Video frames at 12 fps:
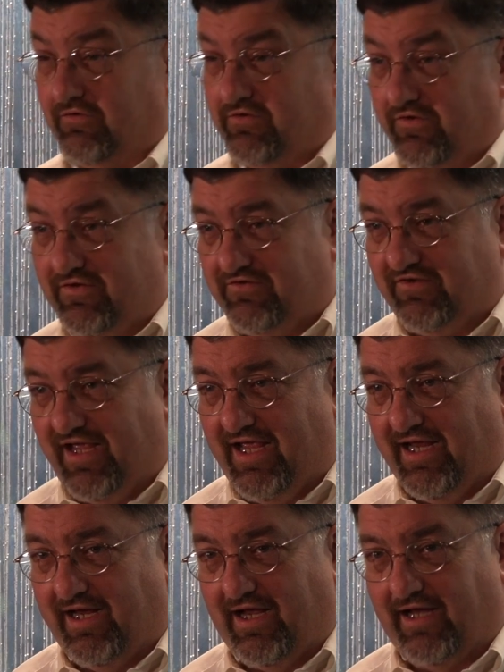To this
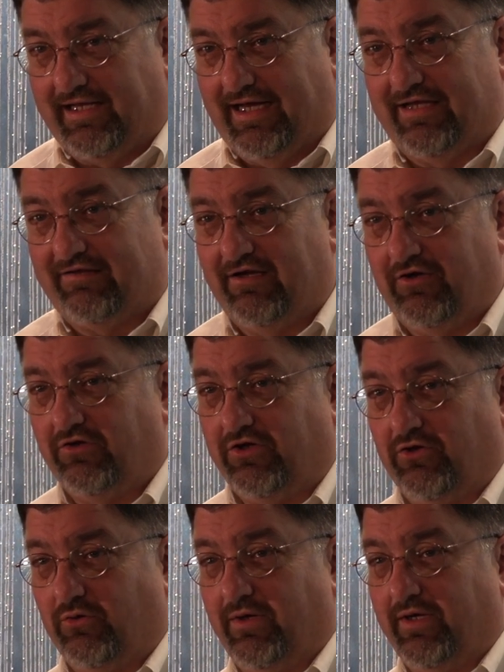day, I can't tell
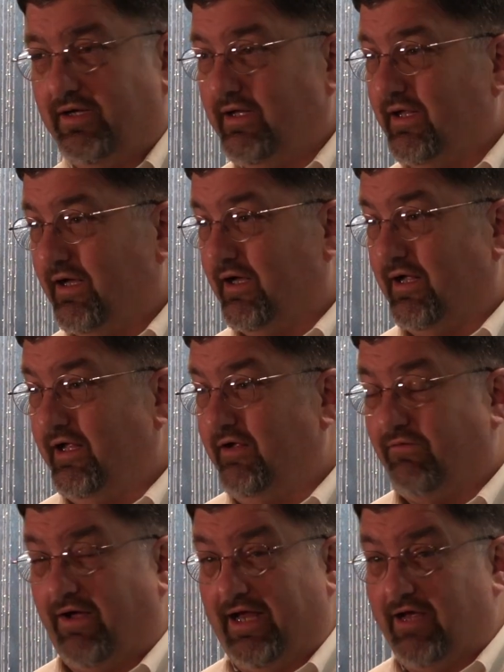you
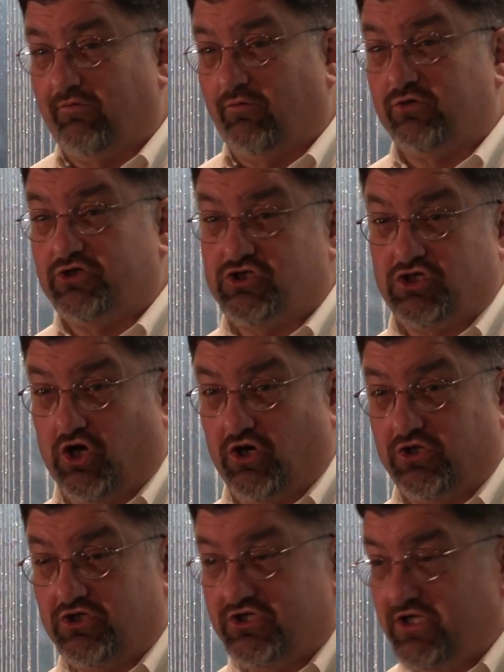if I ever was
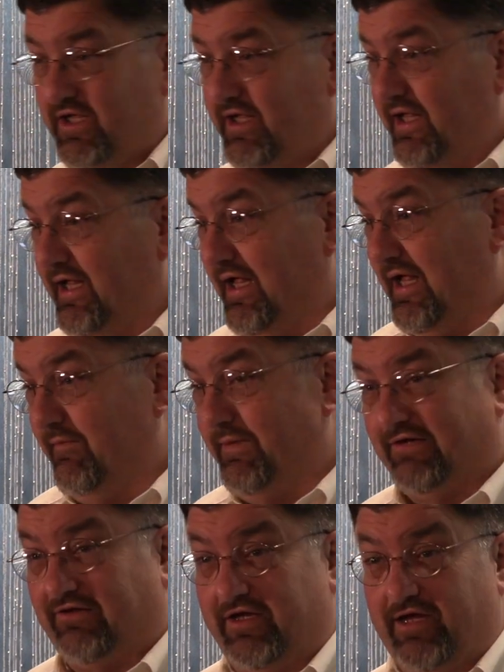charged,
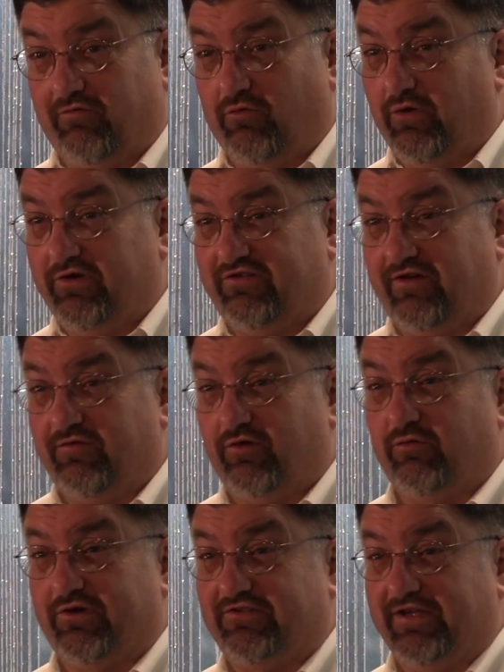because I never received
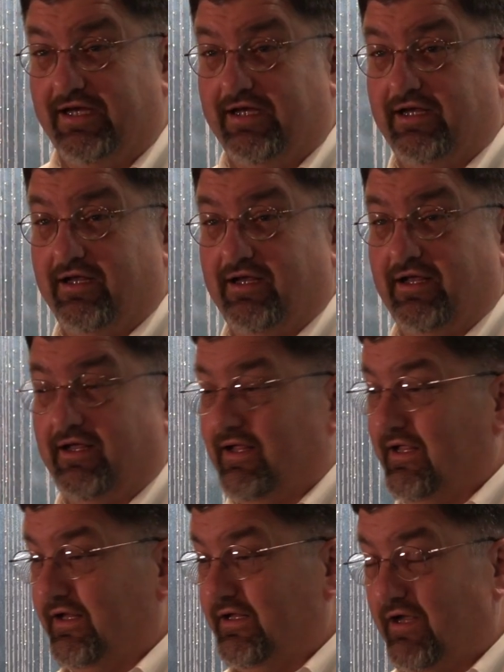a receipt,
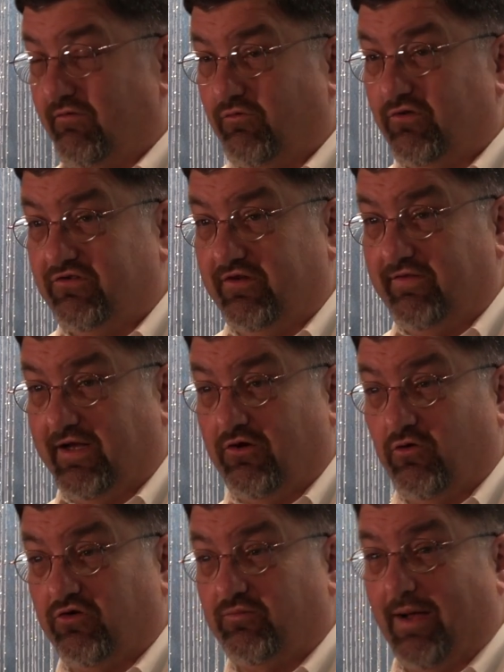never received any
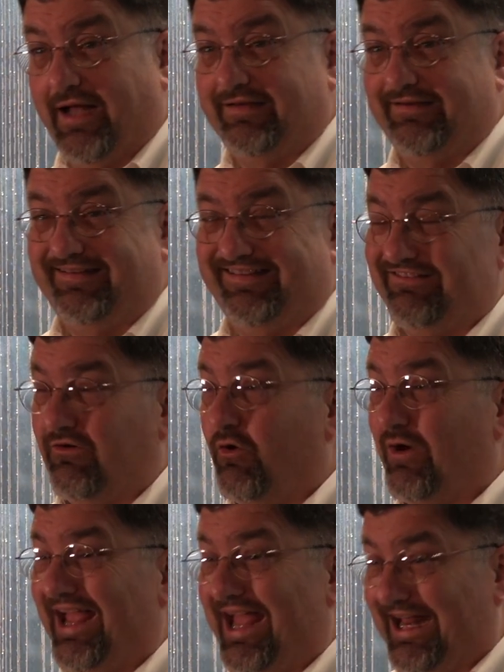correspondences
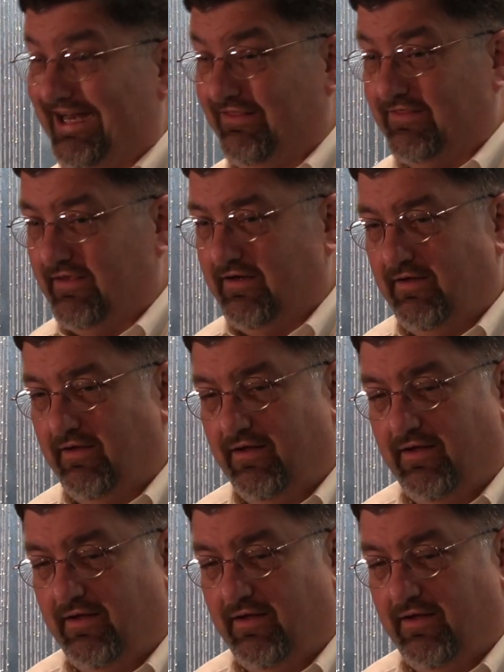or anything.